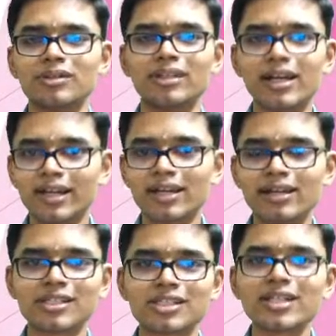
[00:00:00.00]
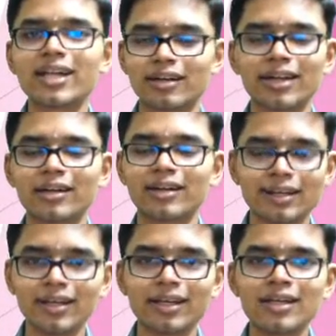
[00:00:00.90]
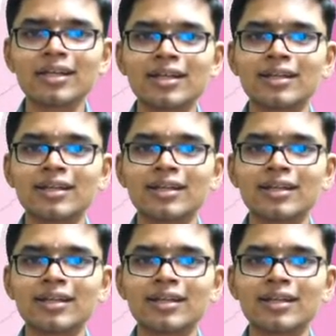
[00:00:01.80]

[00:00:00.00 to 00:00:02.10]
theoretical history, technically,